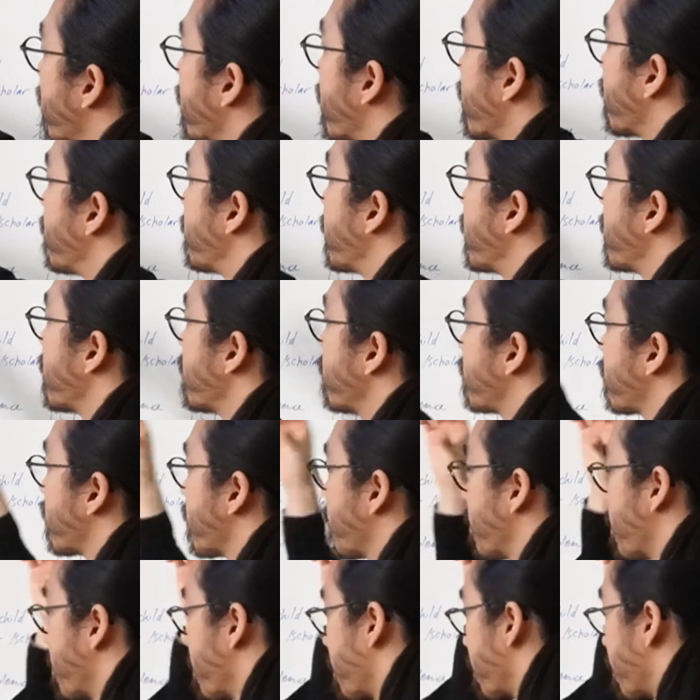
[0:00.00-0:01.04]
it means
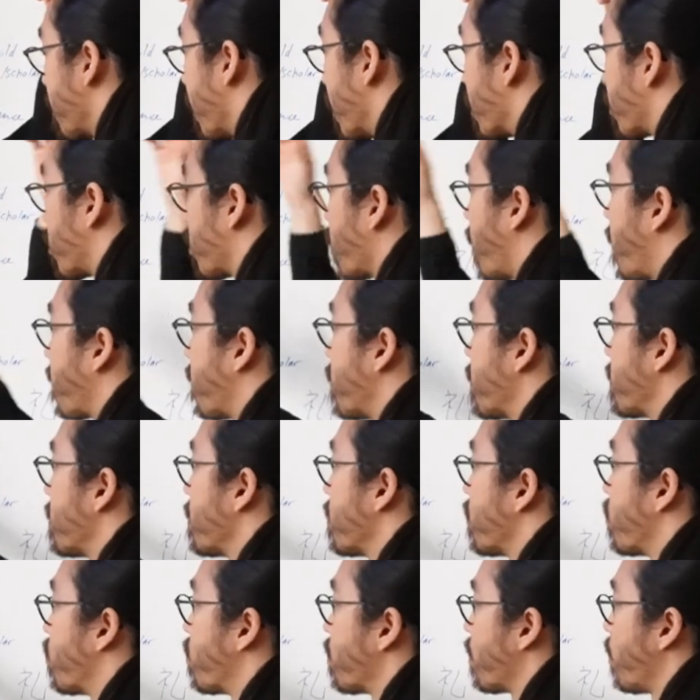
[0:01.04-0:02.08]
a
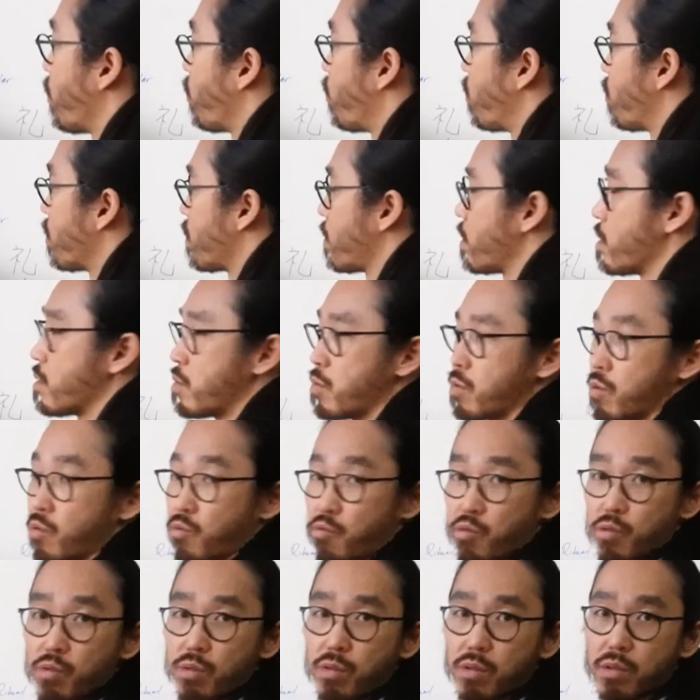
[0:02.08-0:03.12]
sovereign or lord or
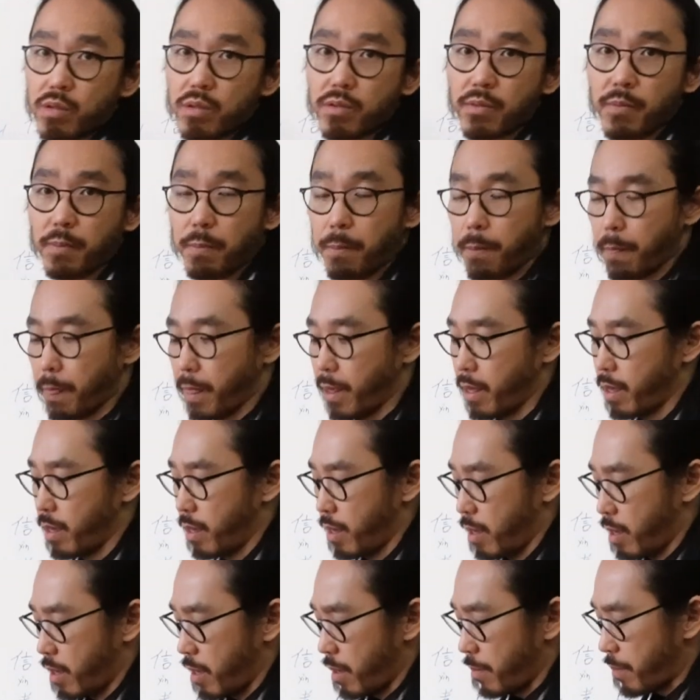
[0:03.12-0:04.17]
ruler,
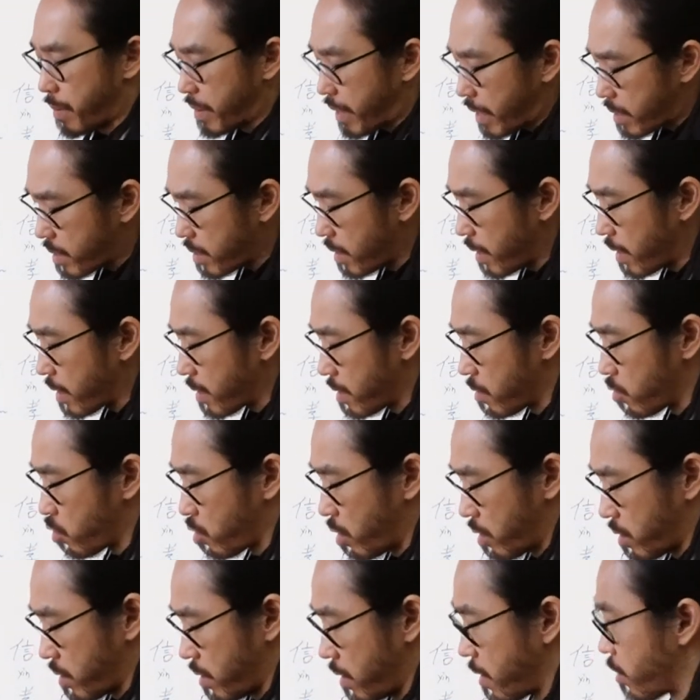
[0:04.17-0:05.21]
but that's the English
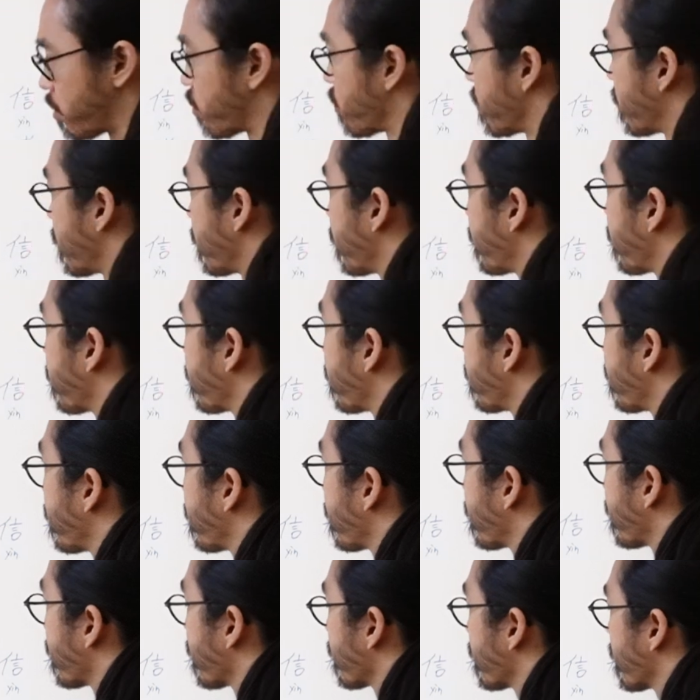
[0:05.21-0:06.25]
translation.
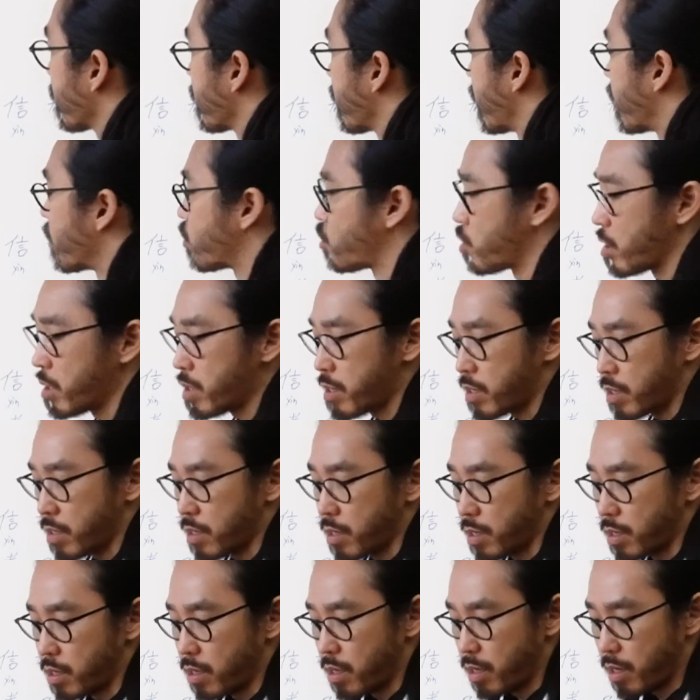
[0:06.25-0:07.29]
A
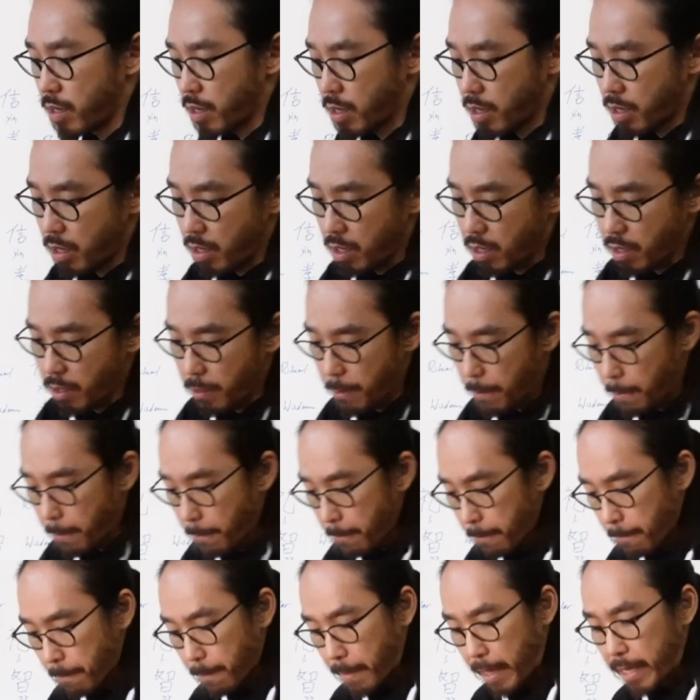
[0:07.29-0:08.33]
Junzi
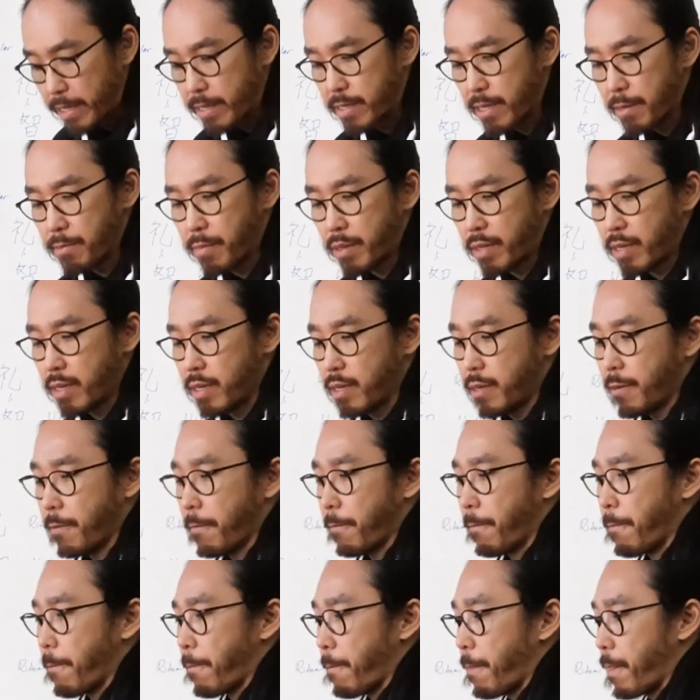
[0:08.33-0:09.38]
is somebody,
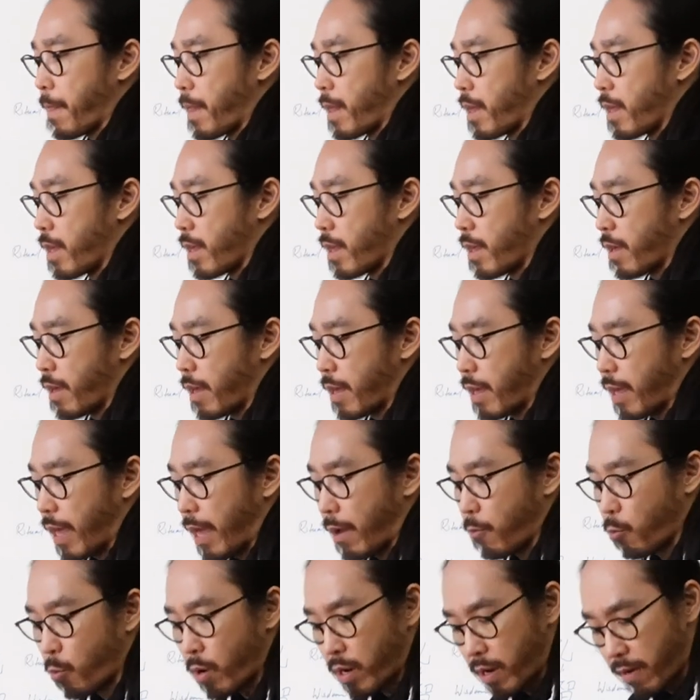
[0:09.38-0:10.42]

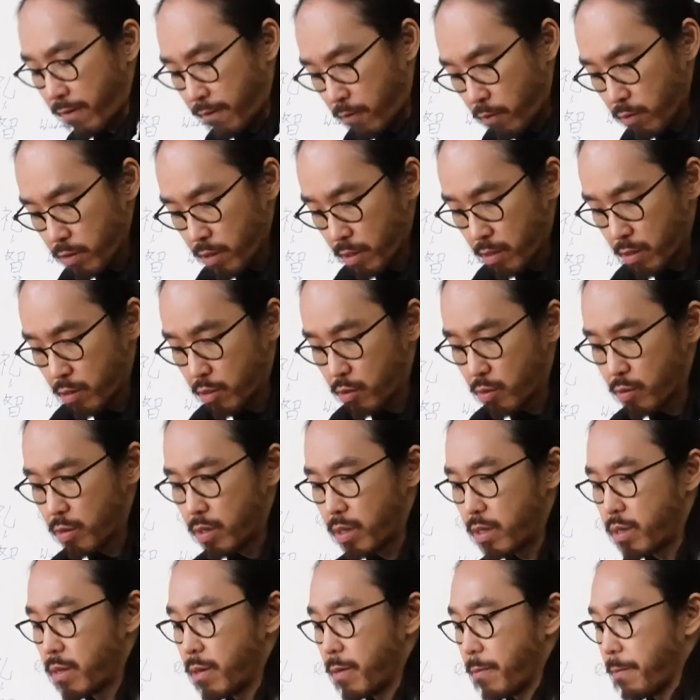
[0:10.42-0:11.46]
when I first understood
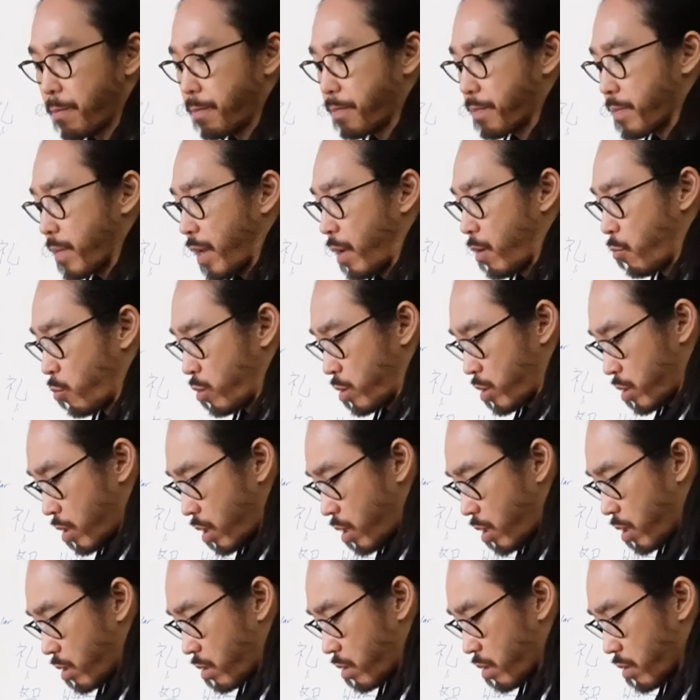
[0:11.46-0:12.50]
it and was
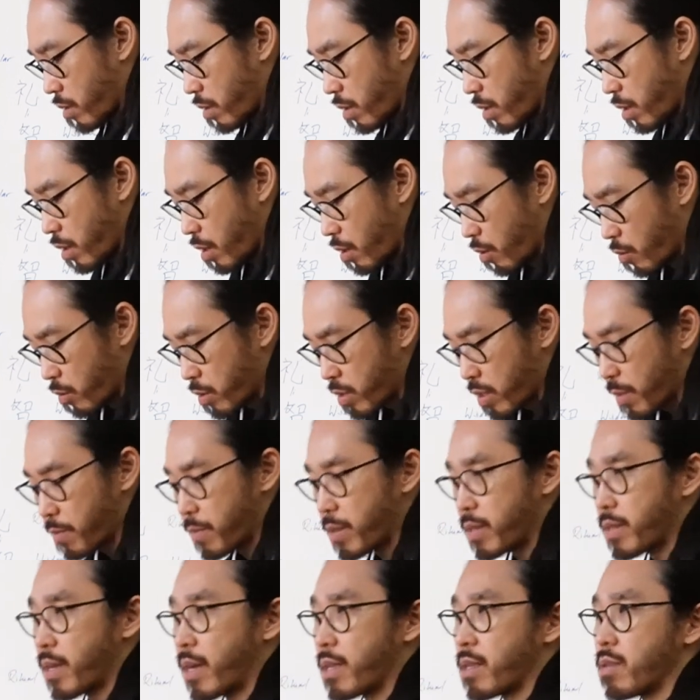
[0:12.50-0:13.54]
taught, was
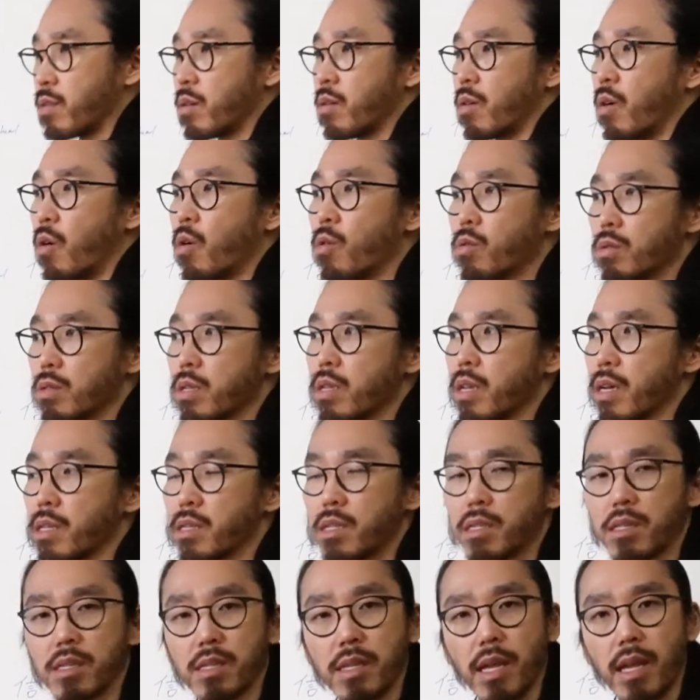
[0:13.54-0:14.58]
somebody that not only
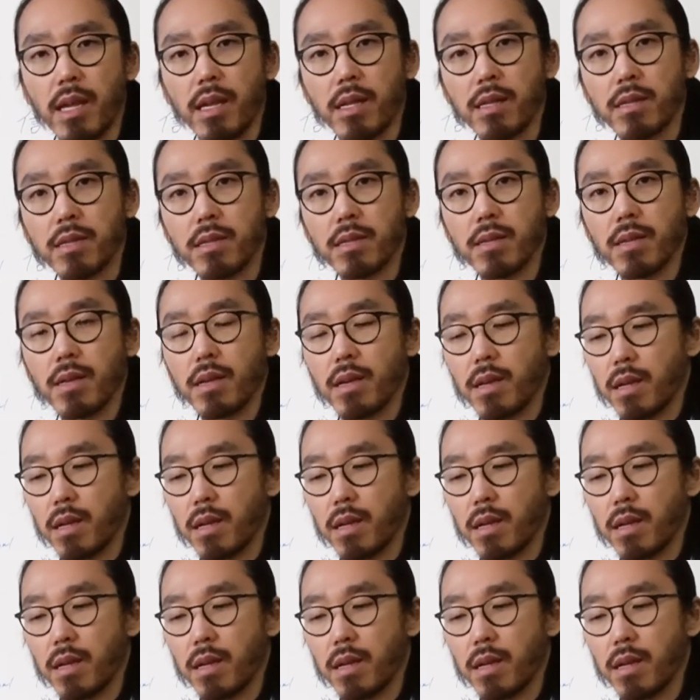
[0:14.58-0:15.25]
understands